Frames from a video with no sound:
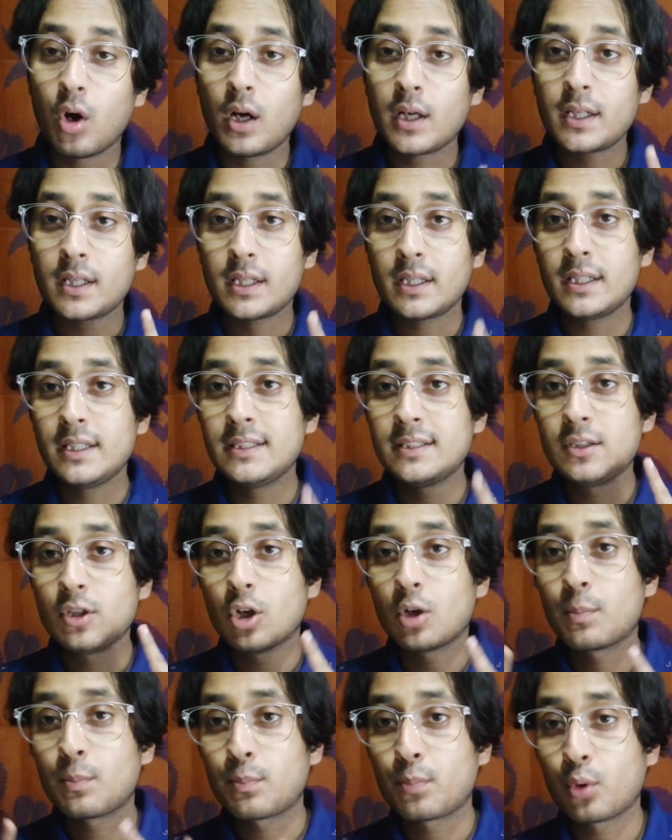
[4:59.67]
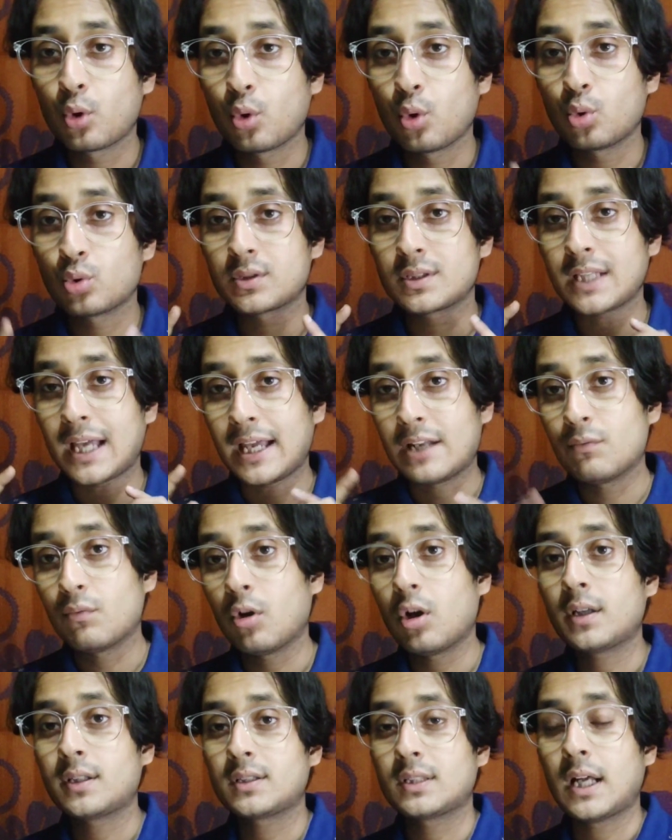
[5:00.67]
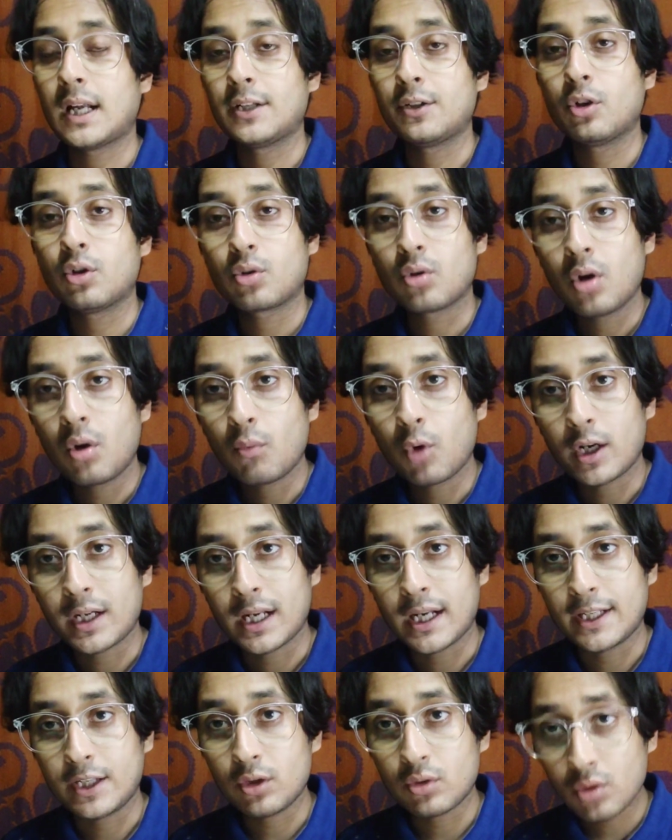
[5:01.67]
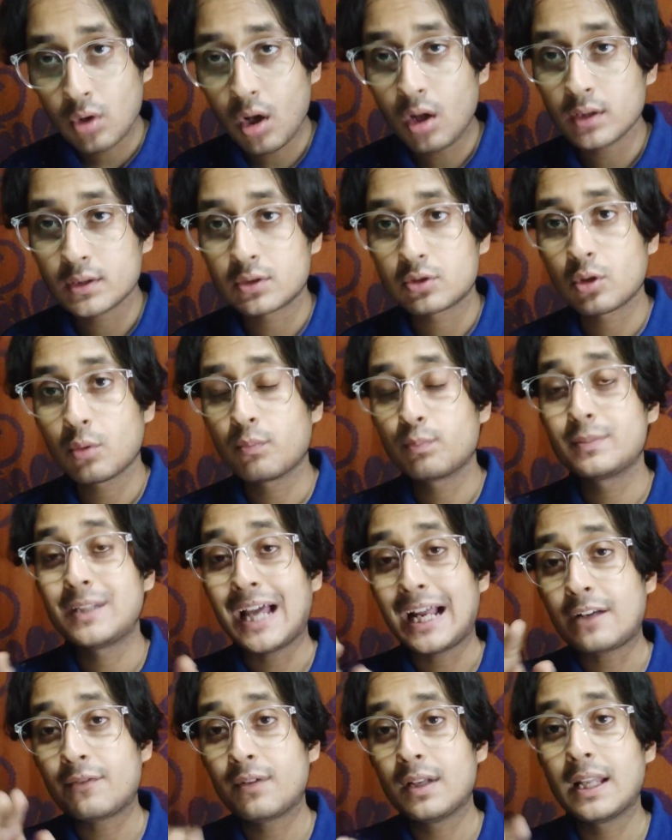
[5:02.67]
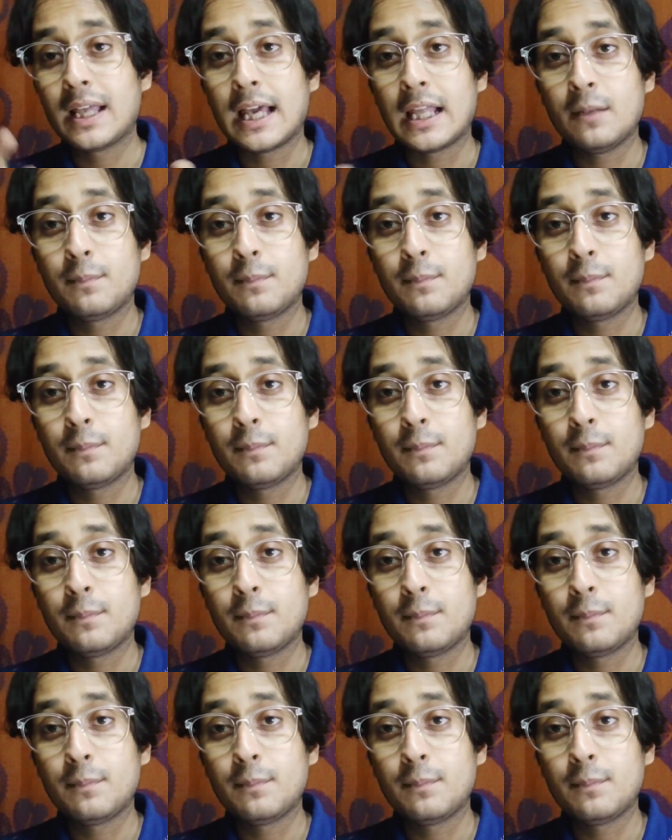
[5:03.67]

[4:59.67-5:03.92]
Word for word: what is your pros and what are your what are your cons so that will